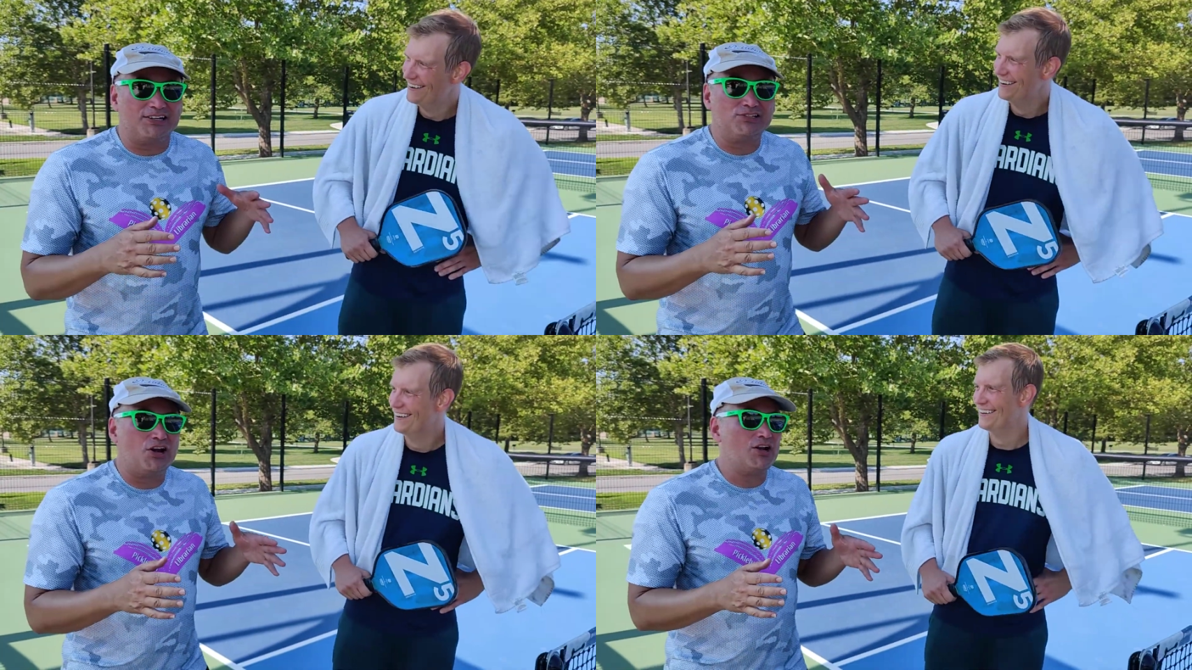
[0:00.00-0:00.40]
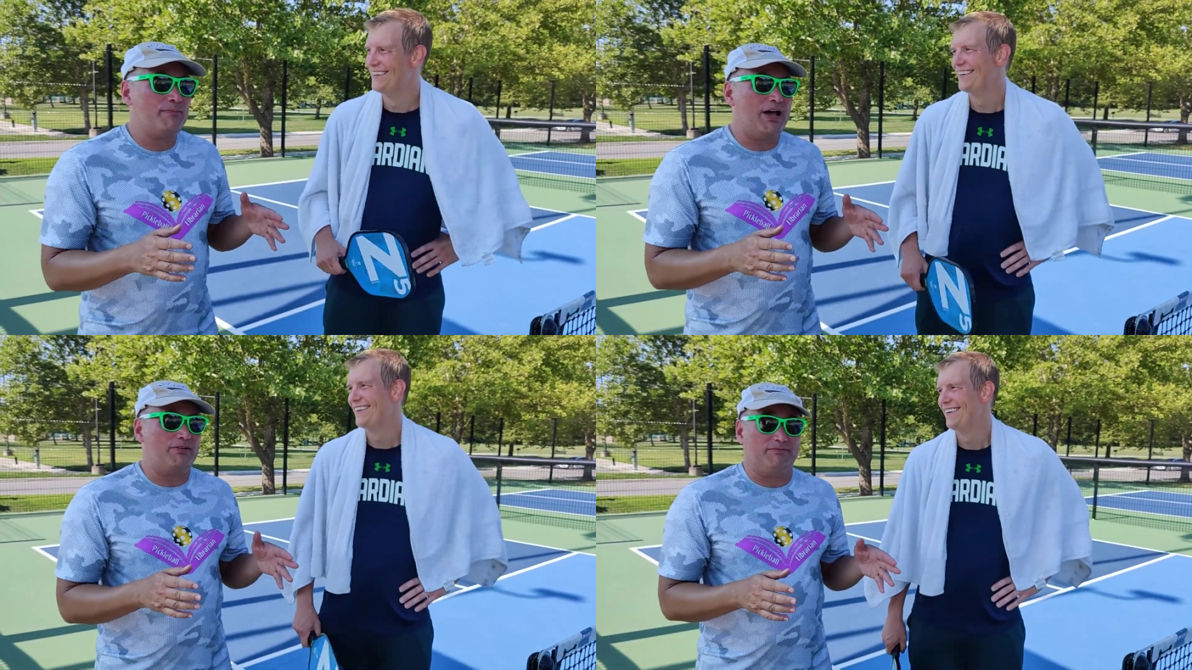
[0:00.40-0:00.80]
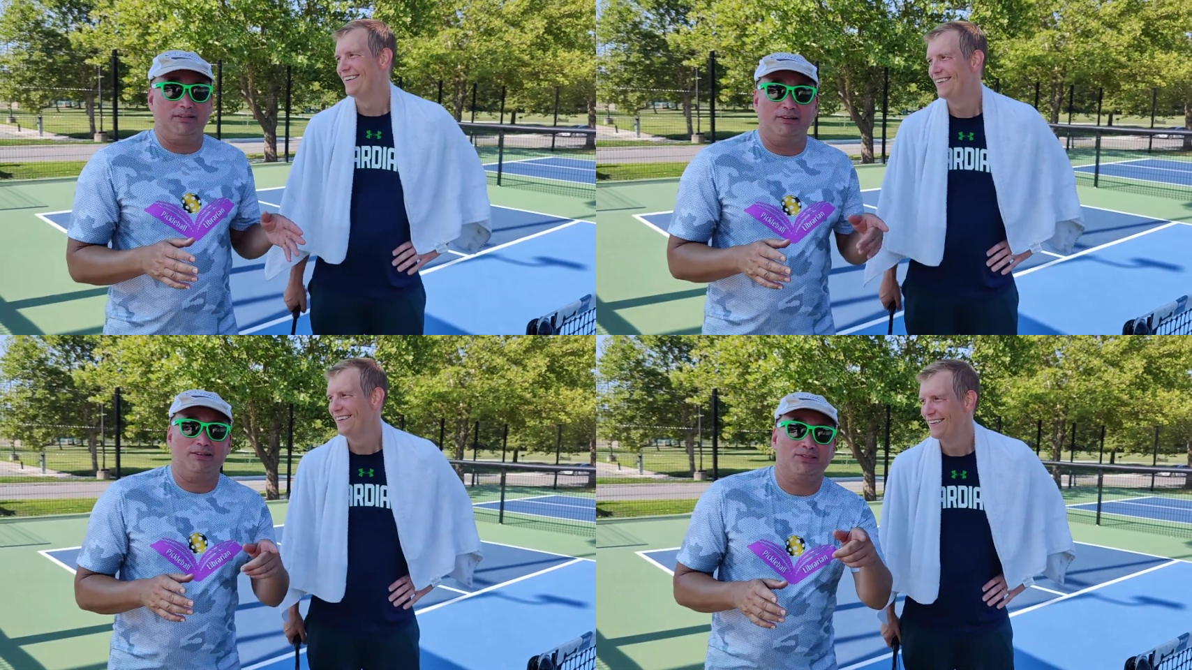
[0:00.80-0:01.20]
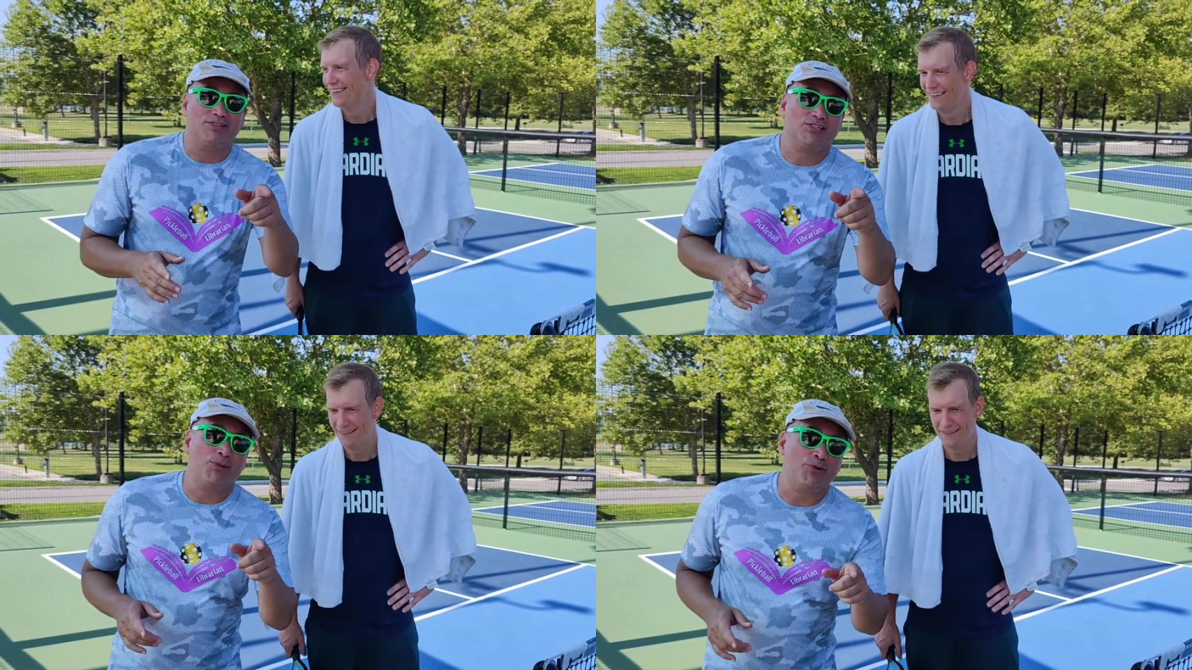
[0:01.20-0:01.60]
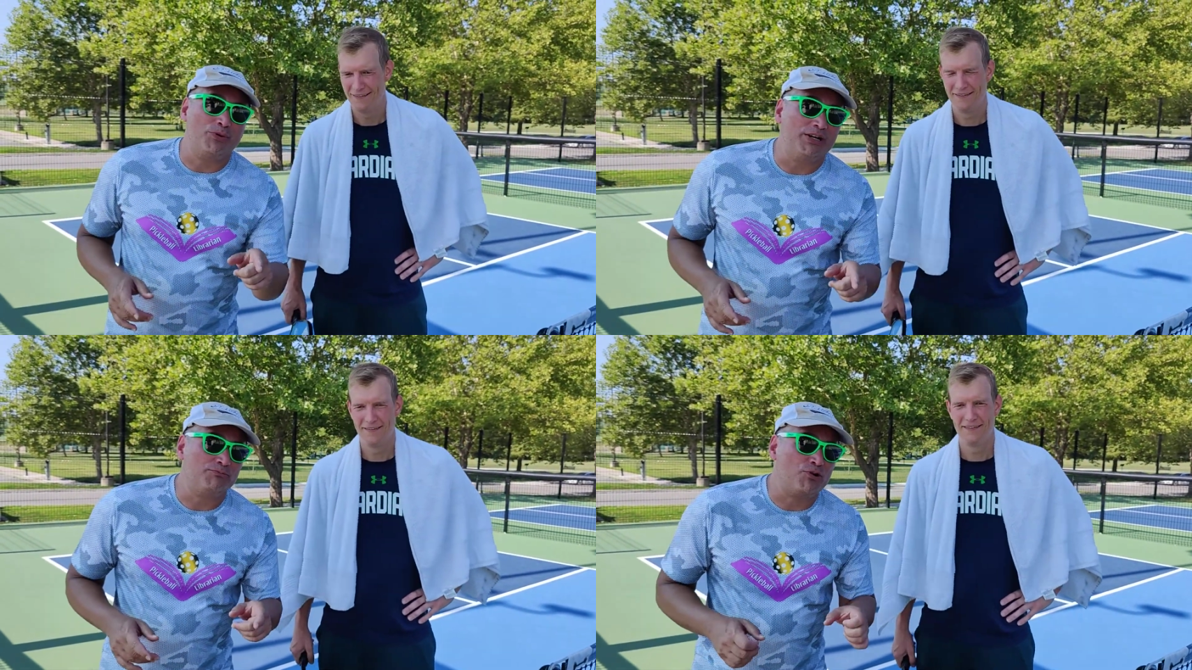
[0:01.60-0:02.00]
Speaker 1: going to talk about the summer
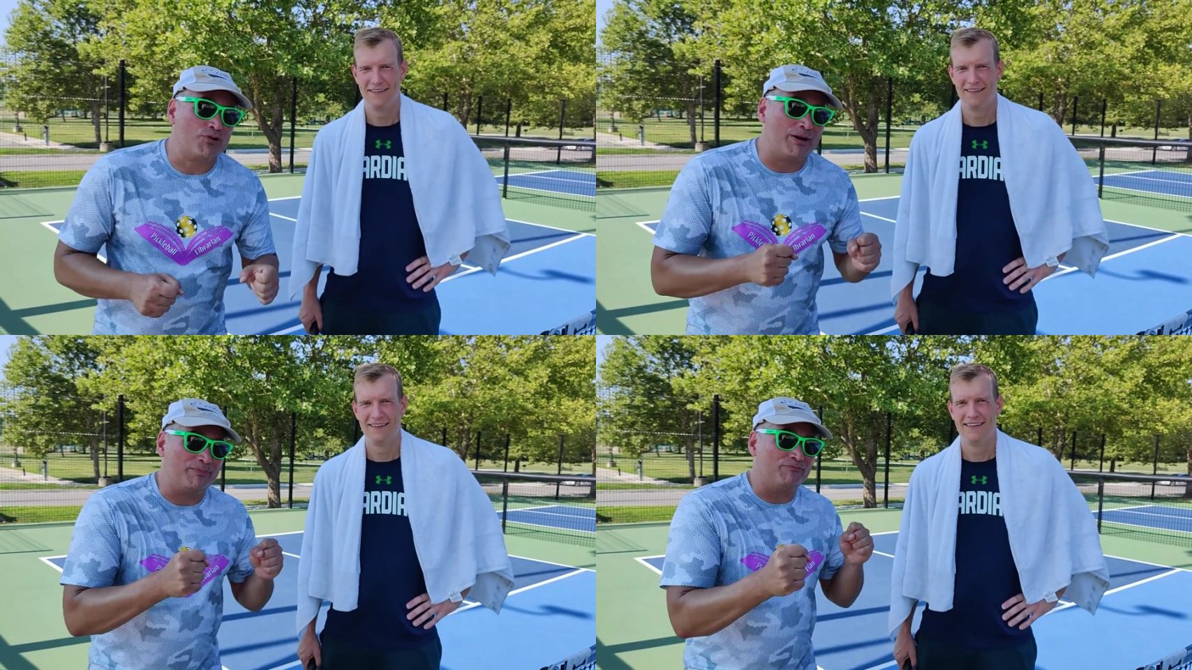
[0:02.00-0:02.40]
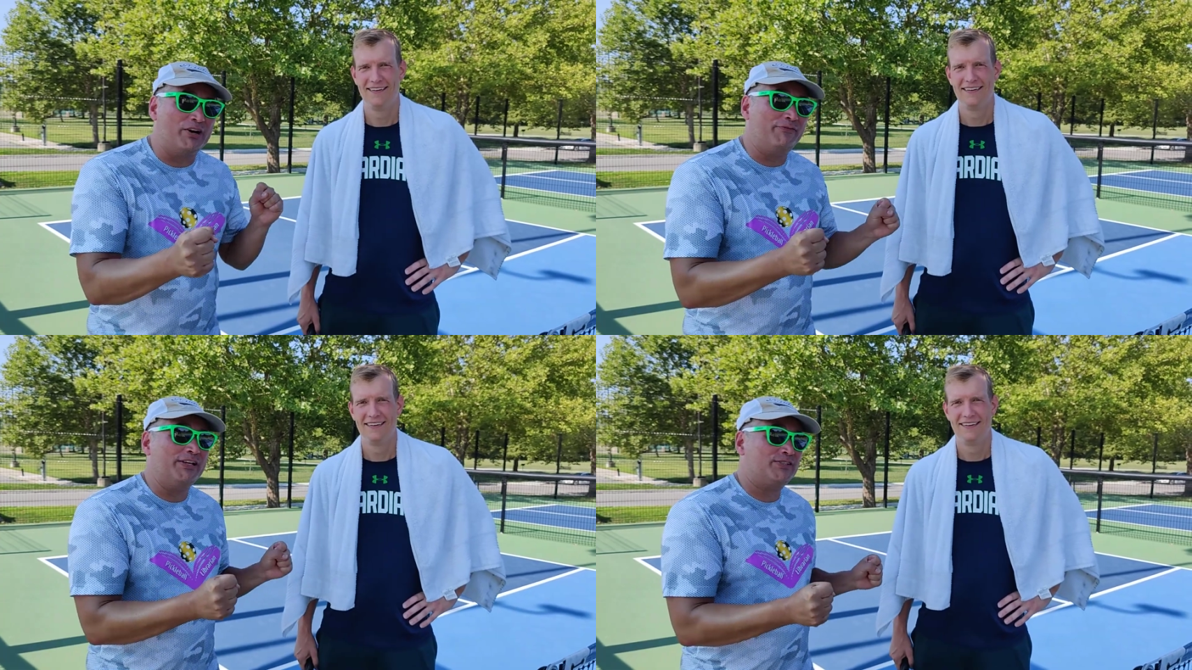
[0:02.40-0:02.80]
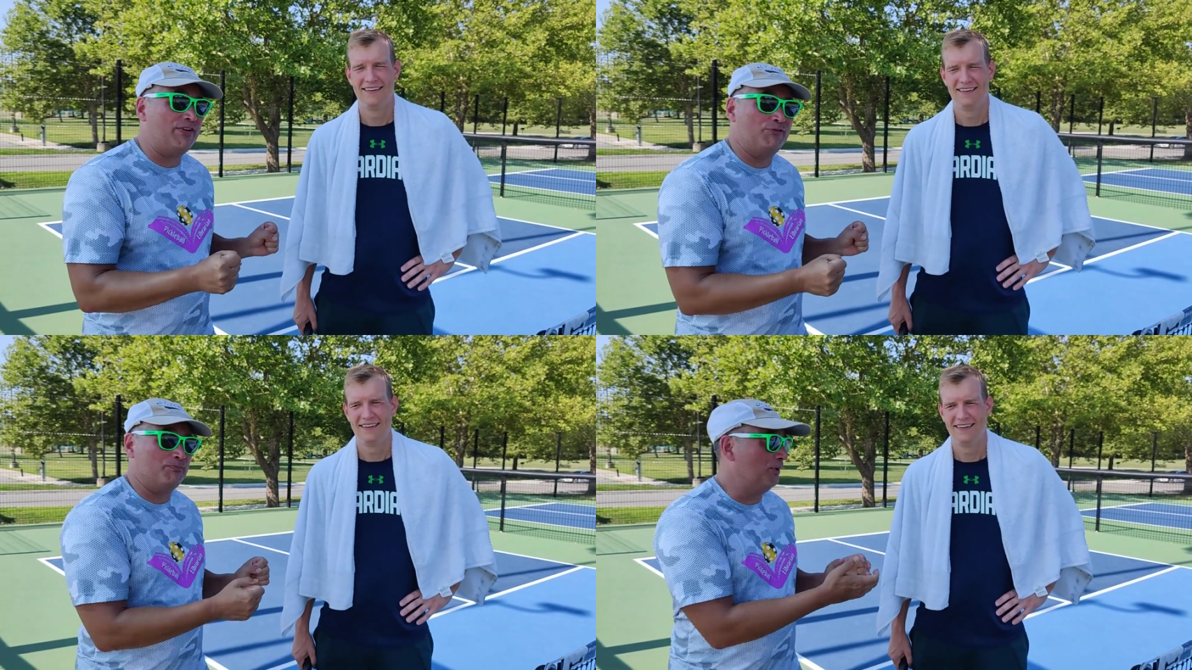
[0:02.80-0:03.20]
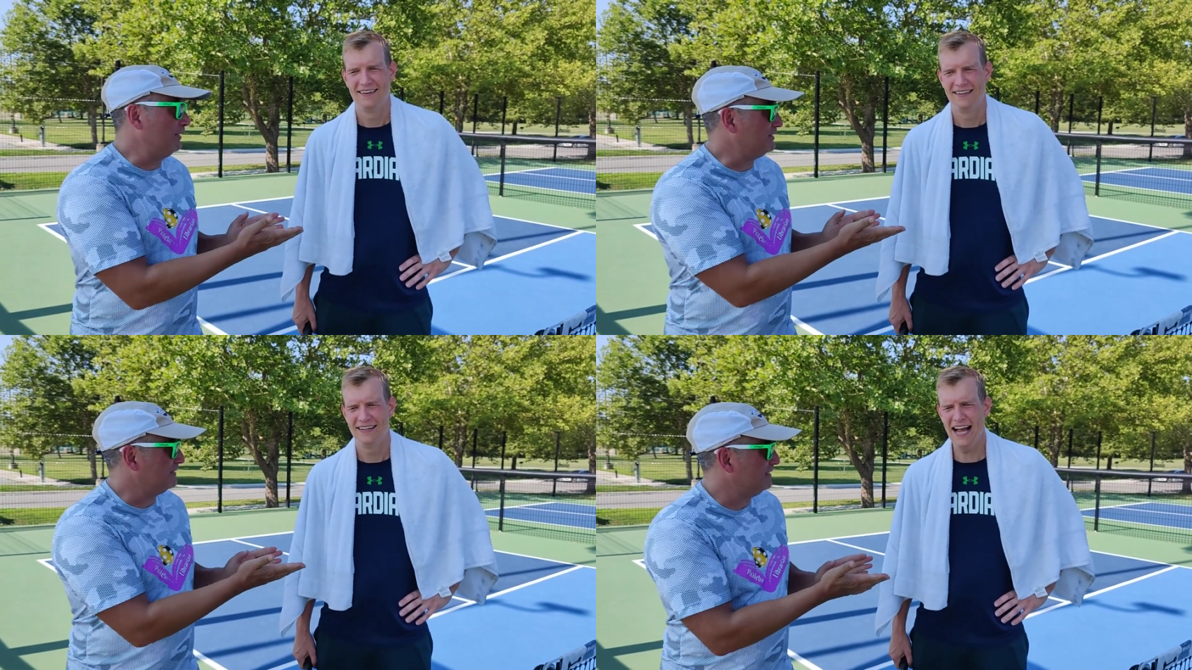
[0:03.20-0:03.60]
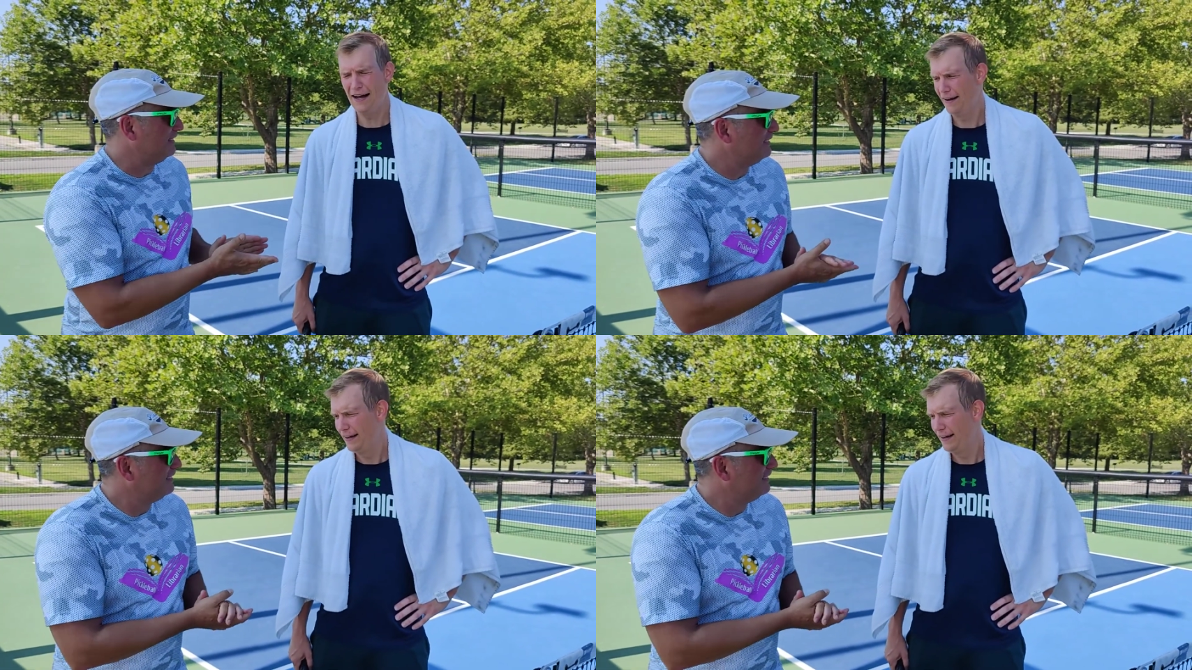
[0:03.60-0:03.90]
reading program and one of his favorite books. Yeah,